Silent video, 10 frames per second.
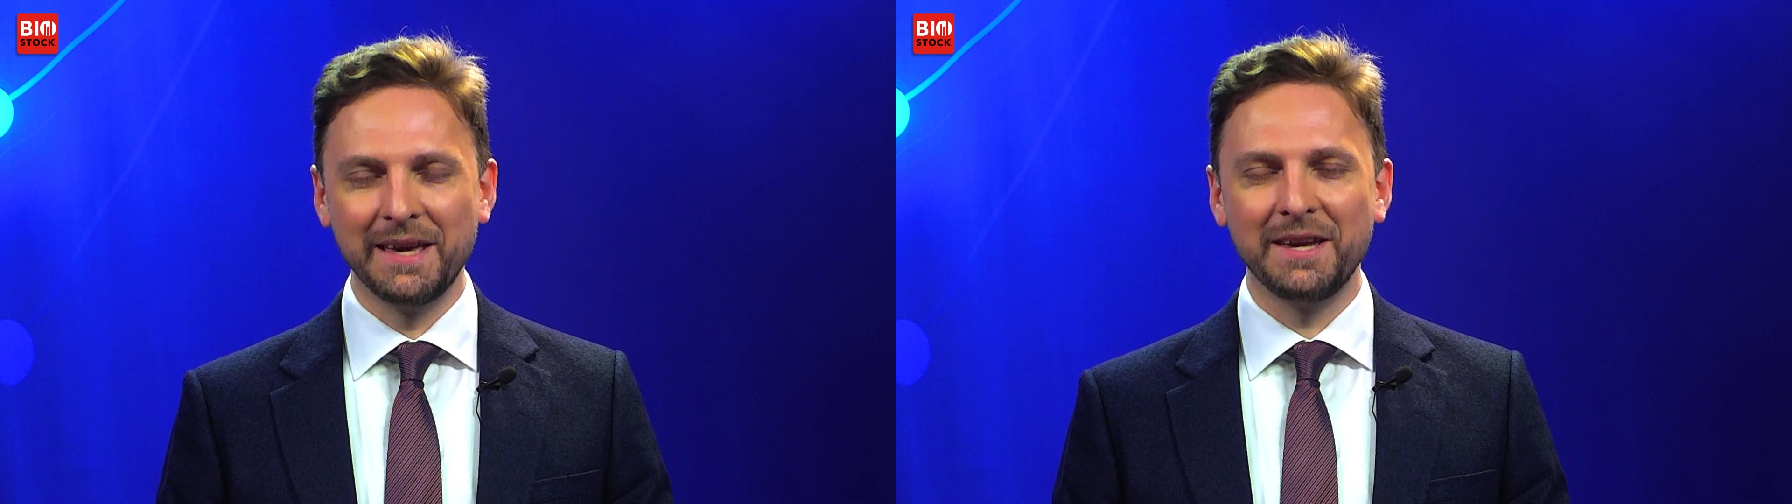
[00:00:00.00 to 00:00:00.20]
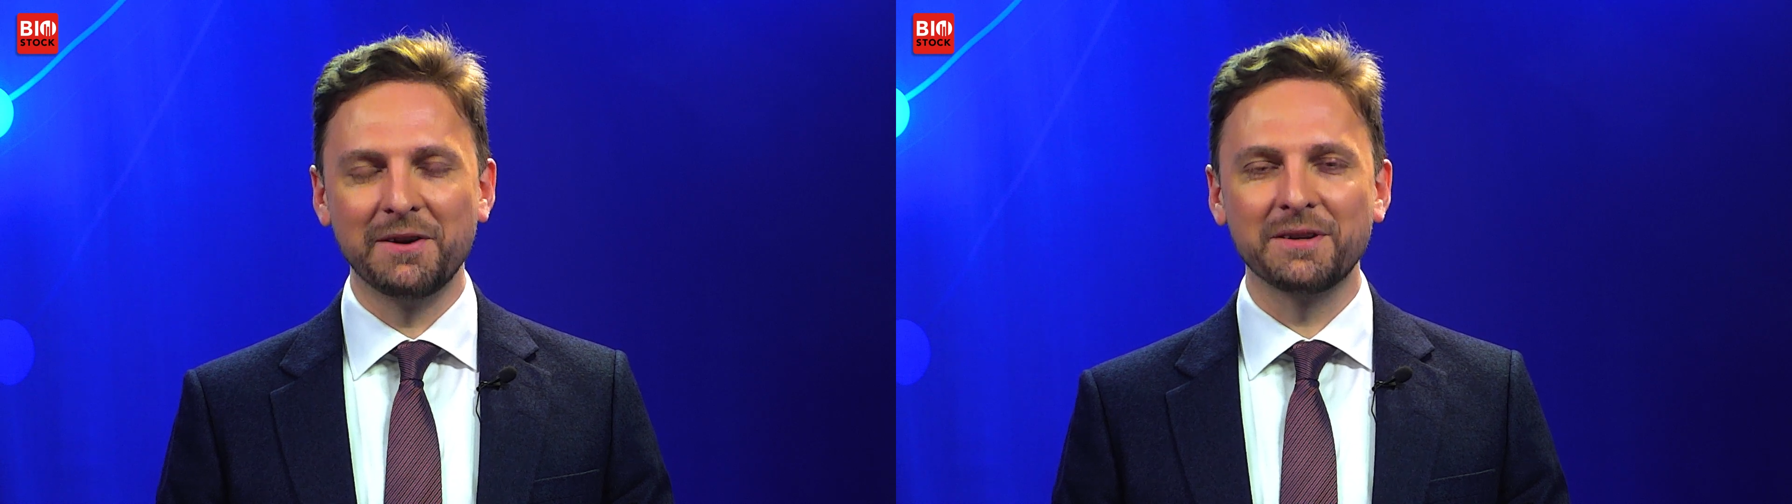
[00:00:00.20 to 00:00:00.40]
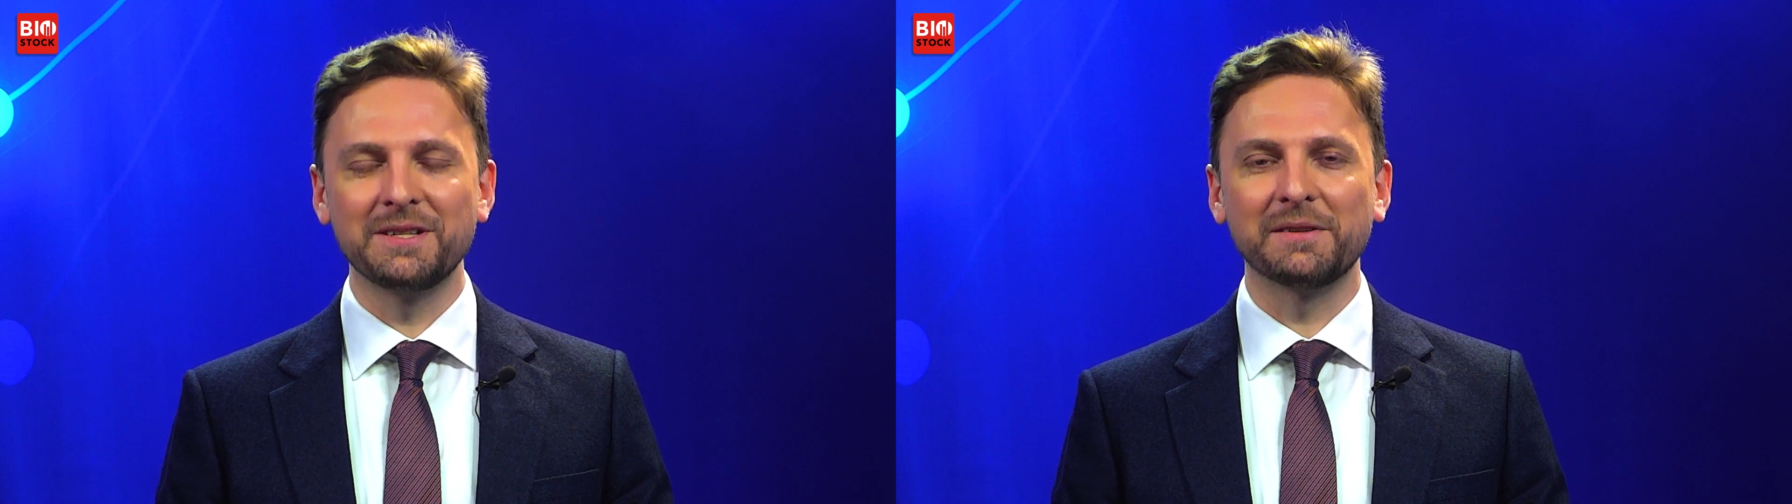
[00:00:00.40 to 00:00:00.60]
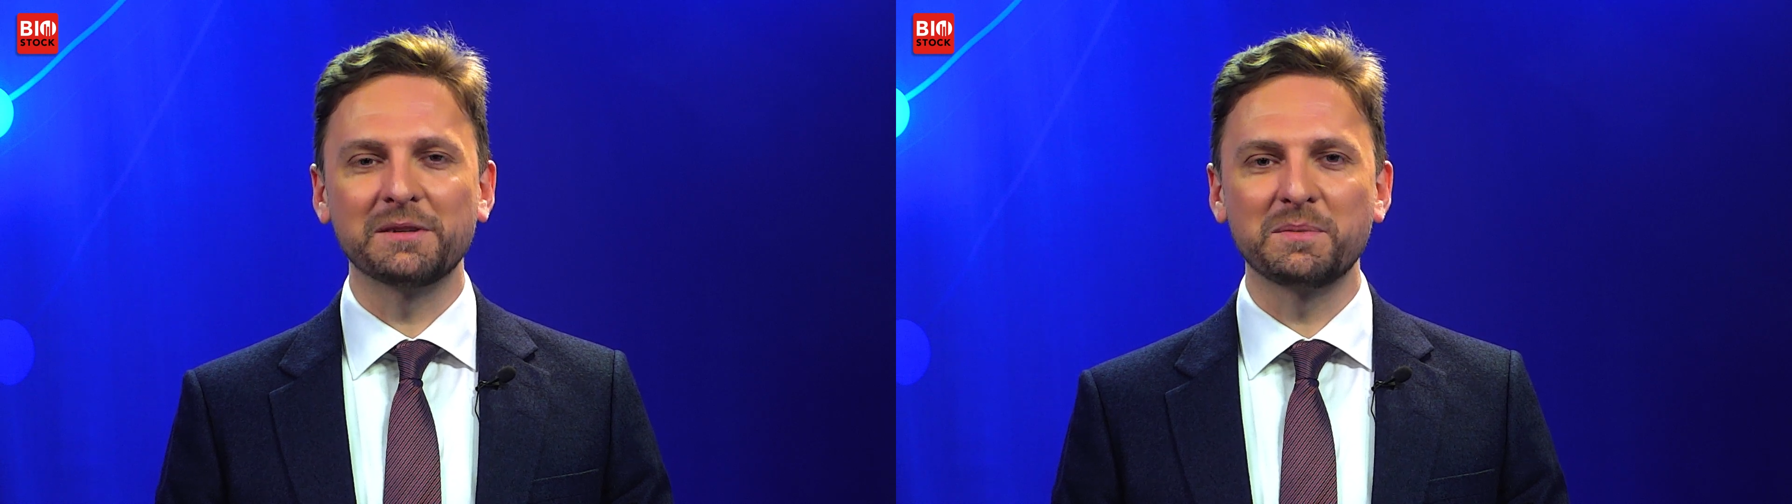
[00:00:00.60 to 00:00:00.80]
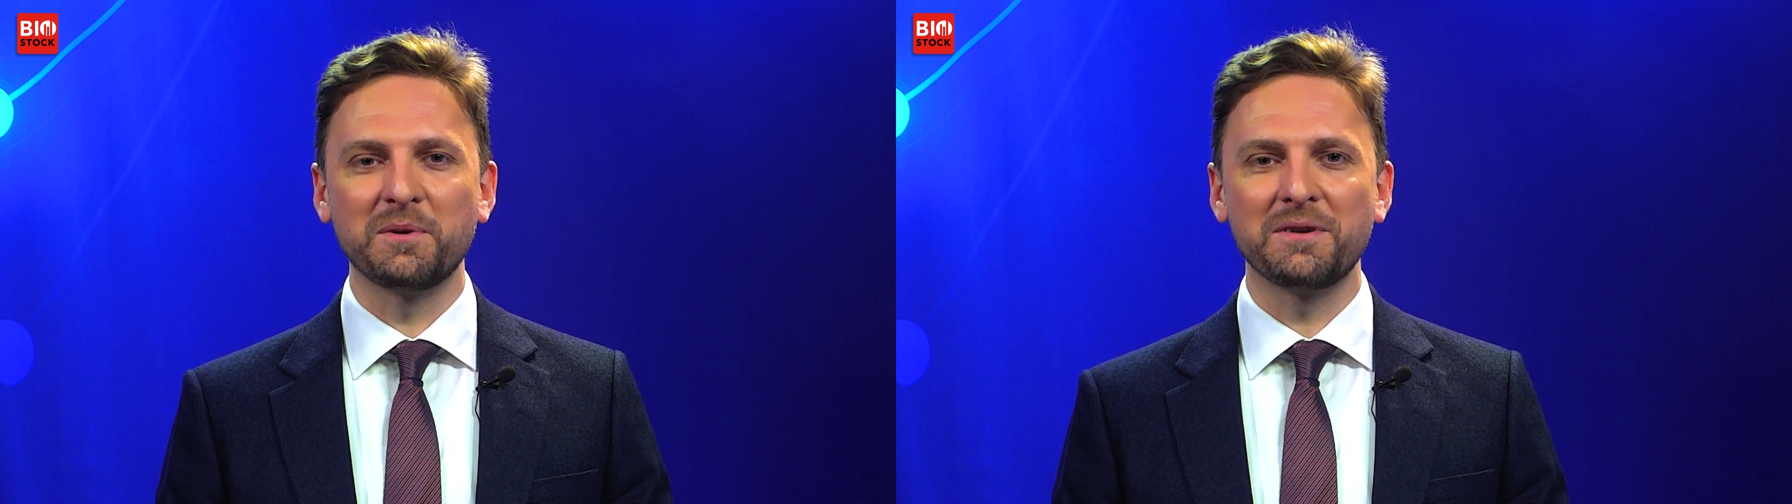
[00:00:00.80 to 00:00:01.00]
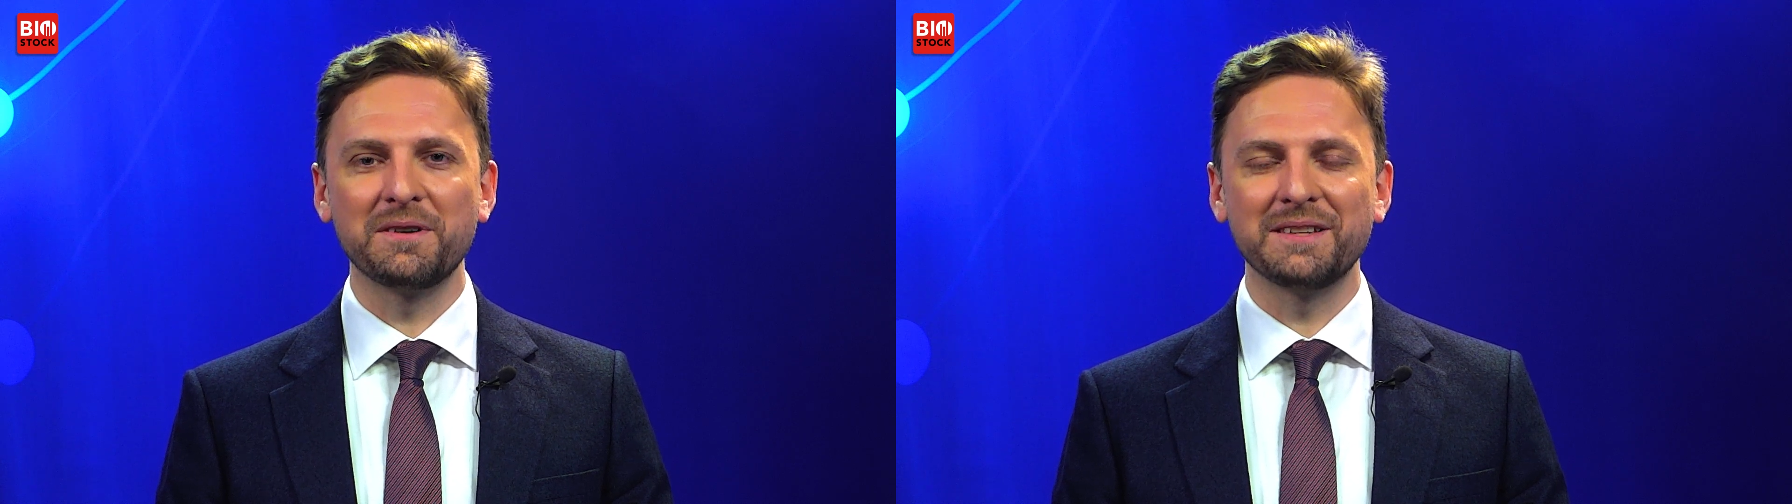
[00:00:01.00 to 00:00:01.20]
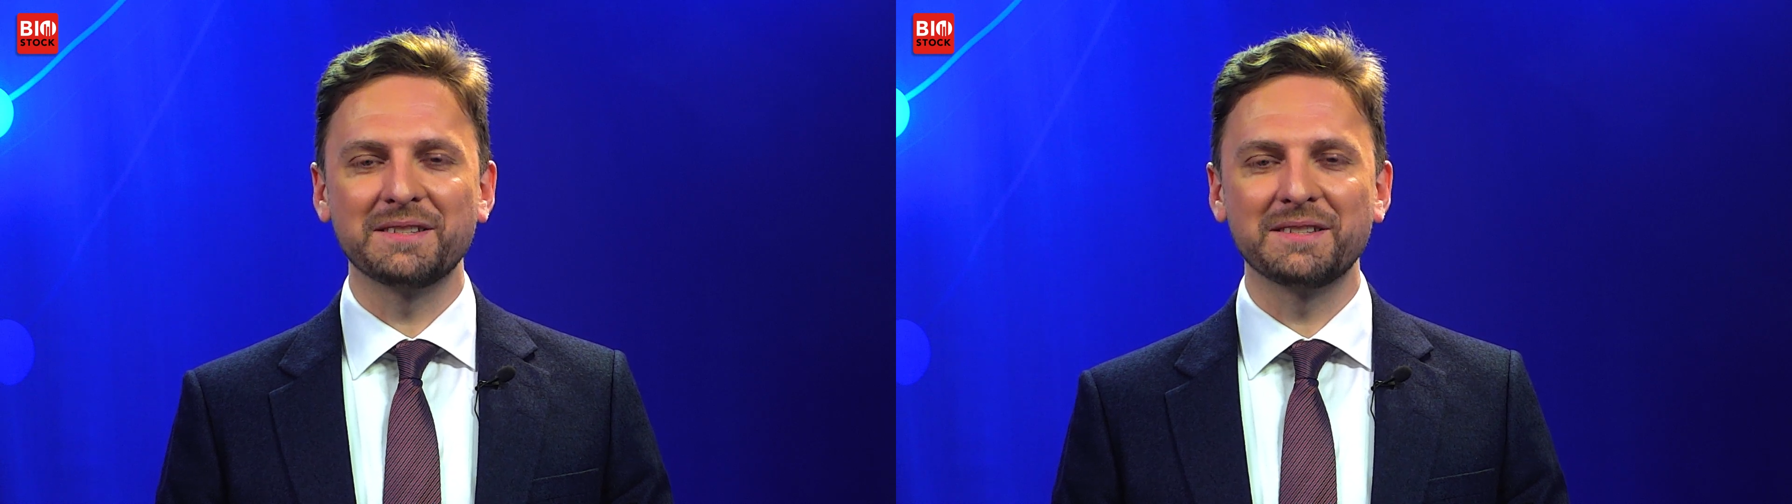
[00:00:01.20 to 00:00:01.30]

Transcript: Here to tell us more is